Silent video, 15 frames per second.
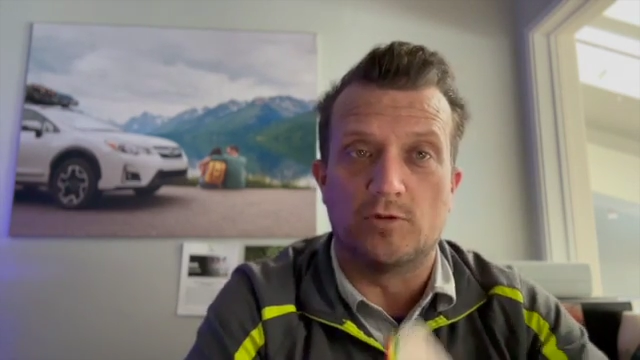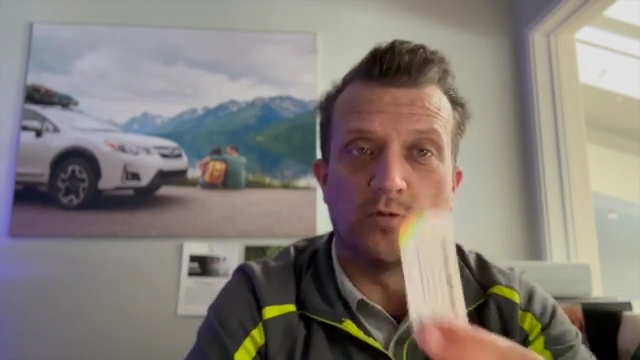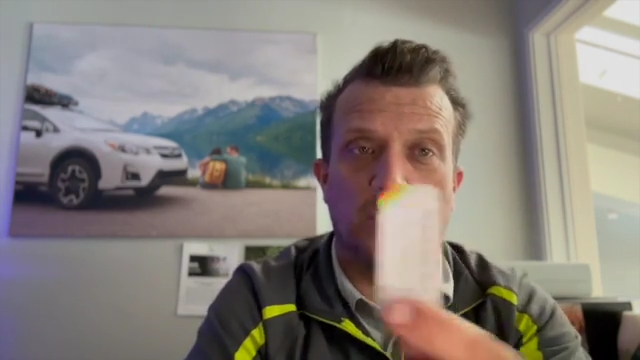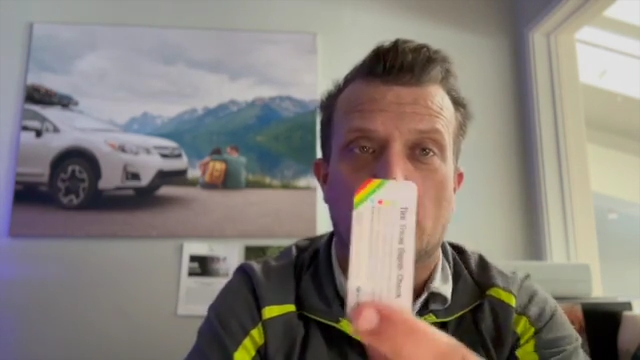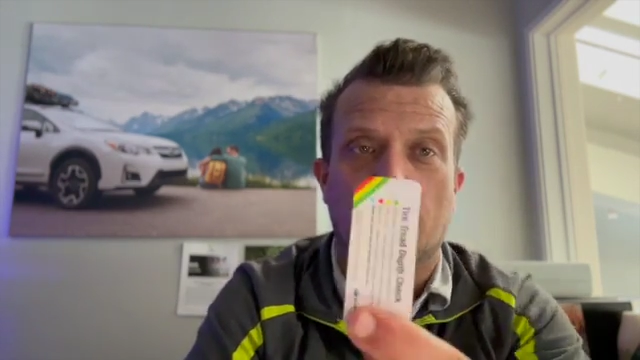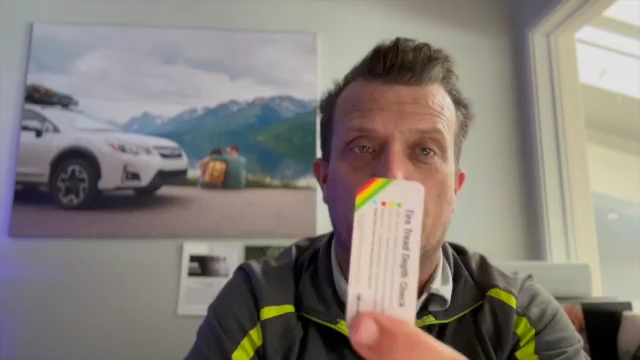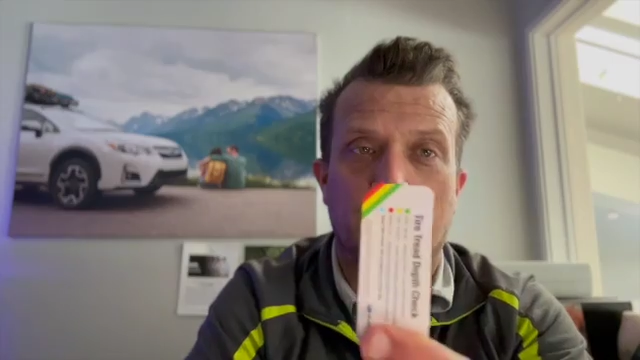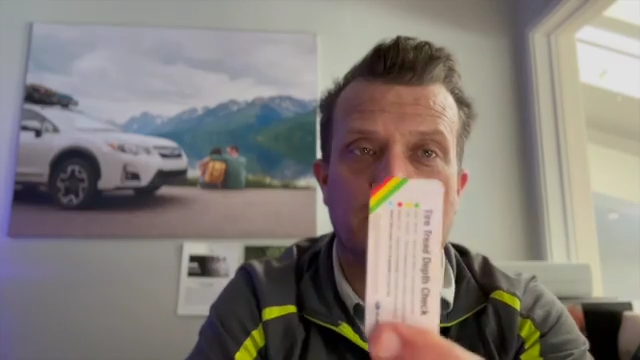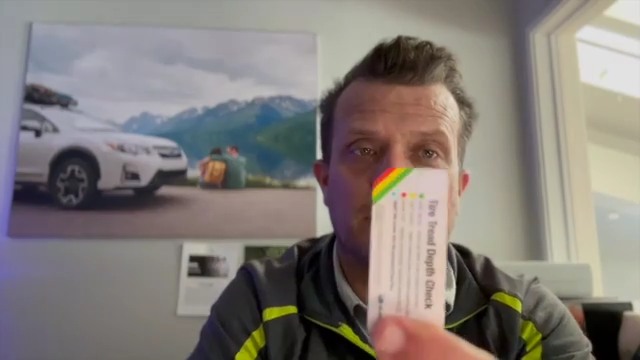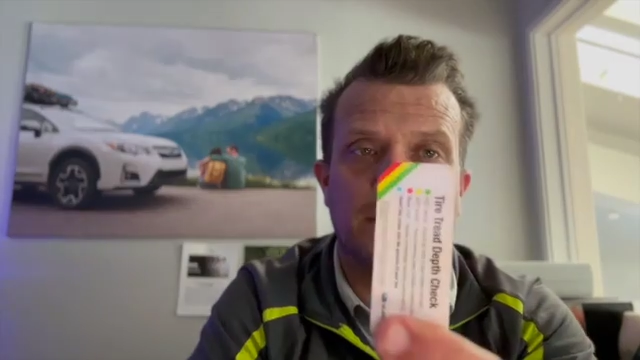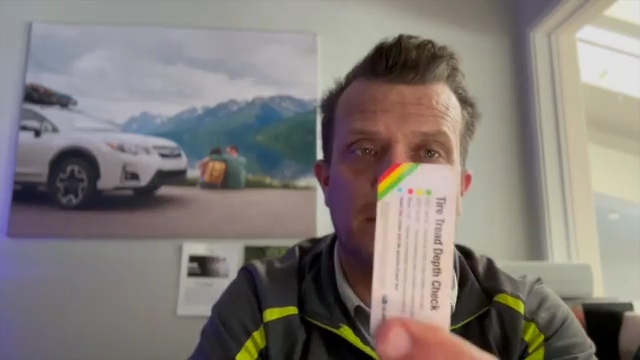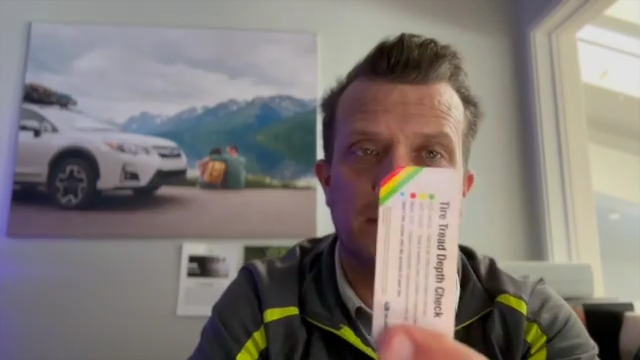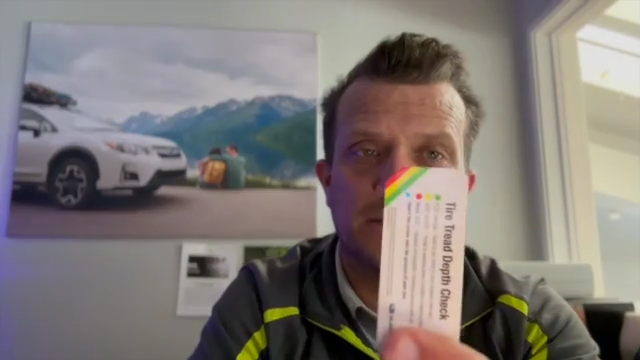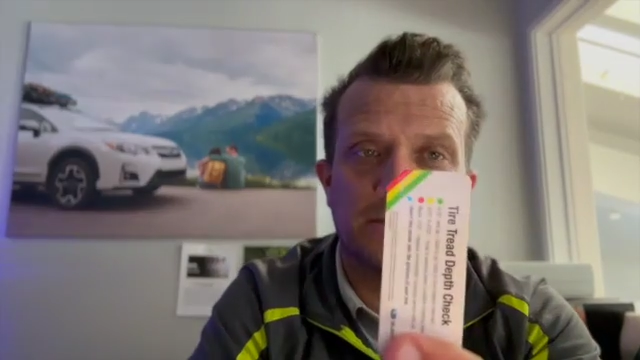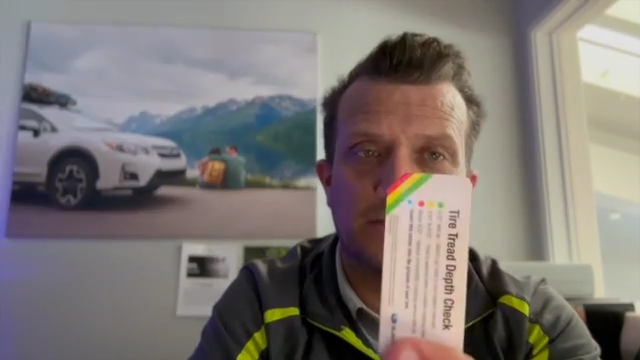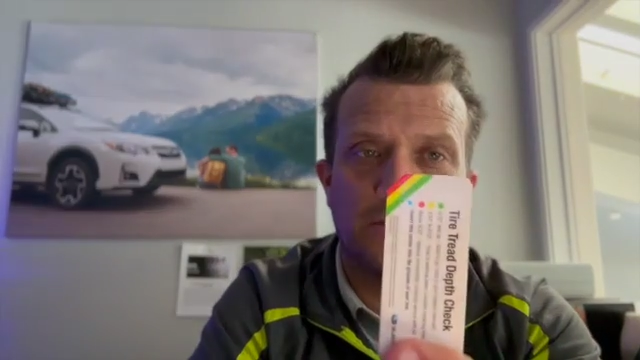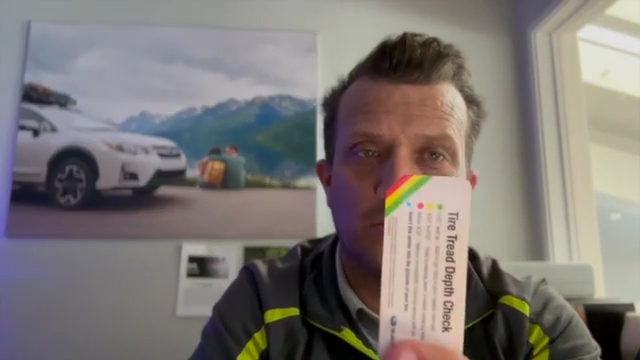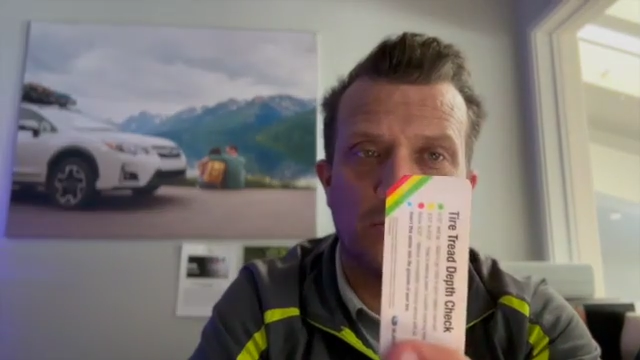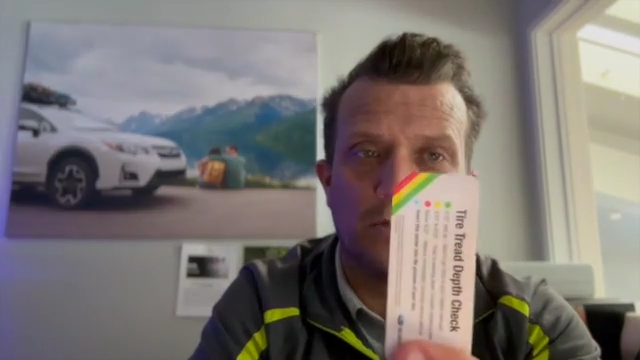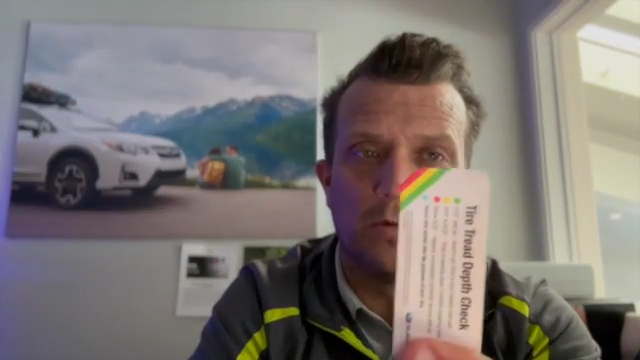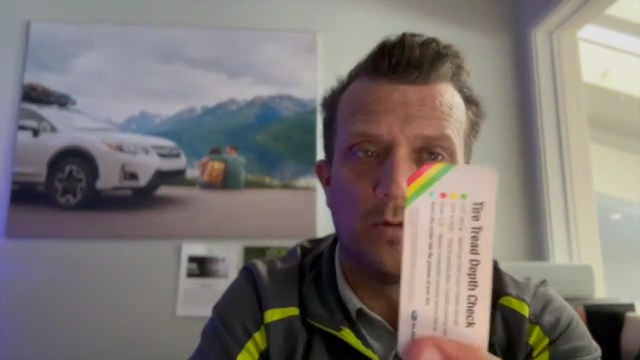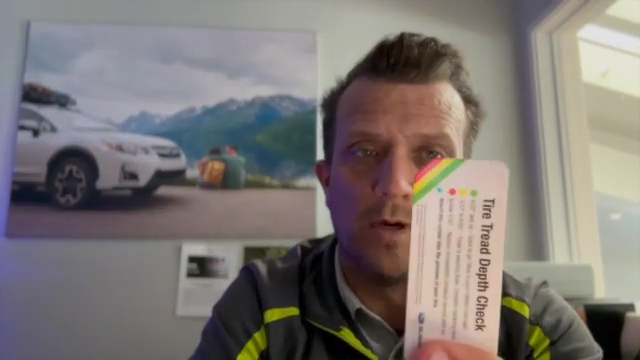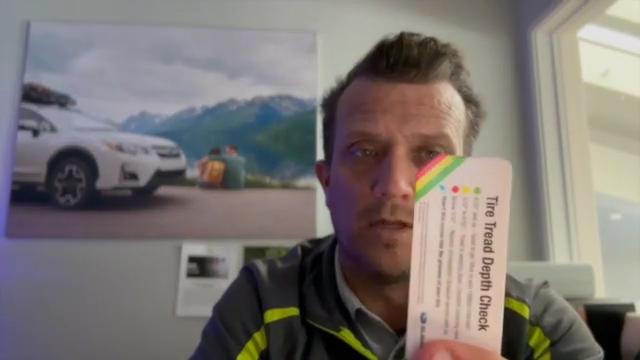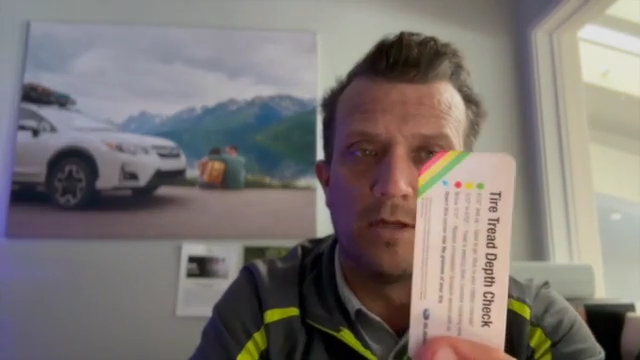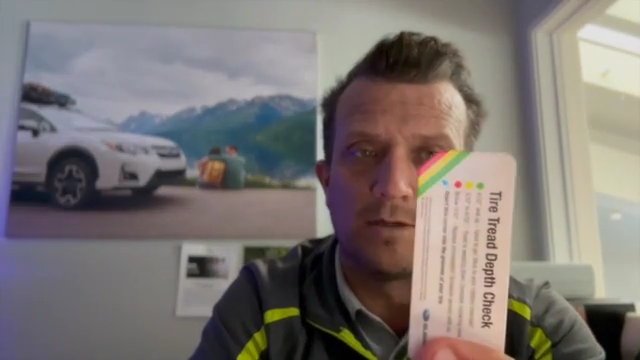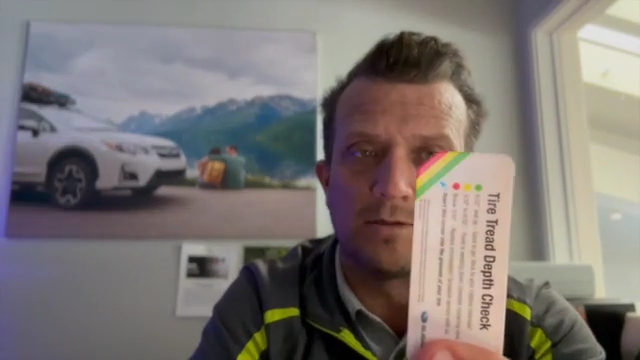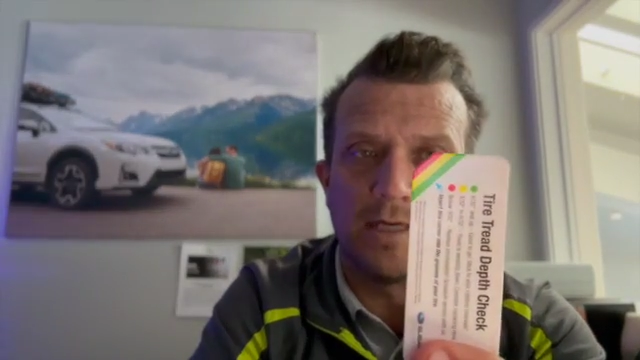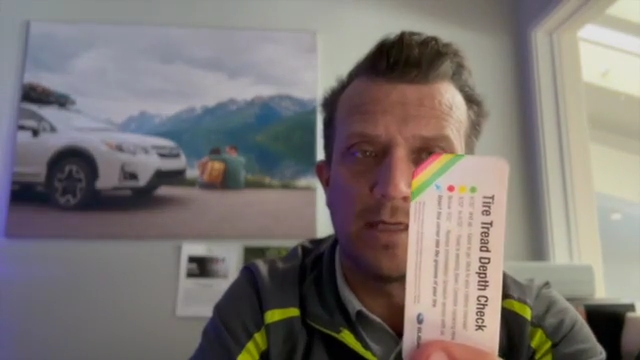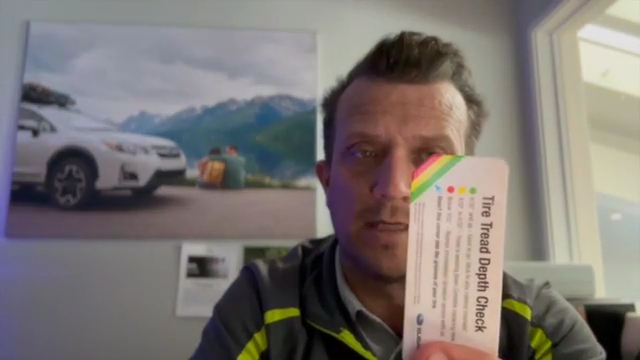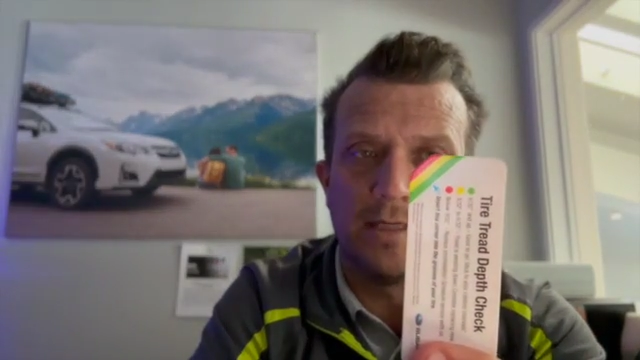One of them is this cool little one, looks
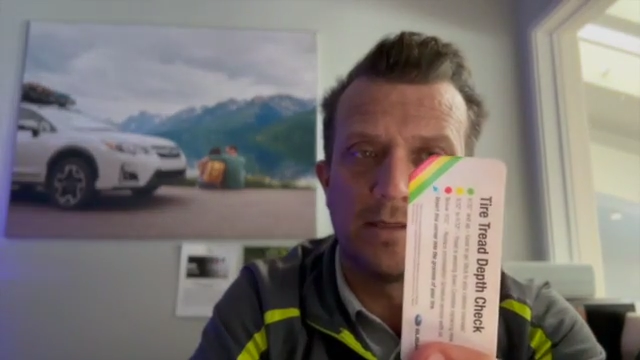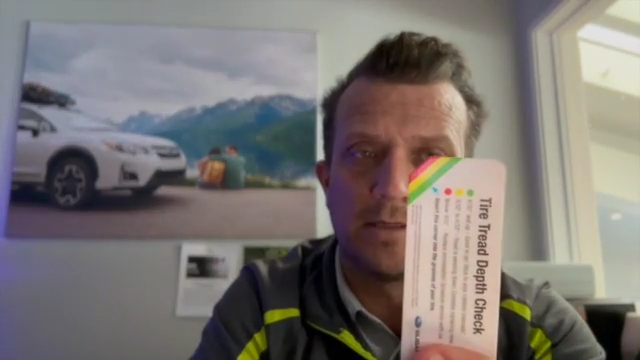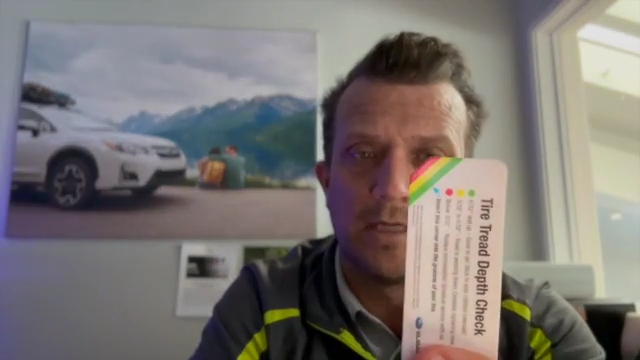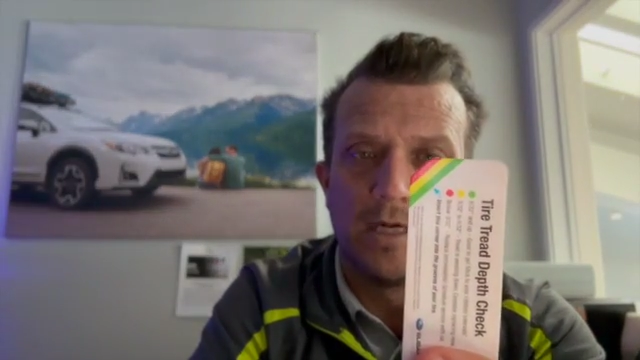like this.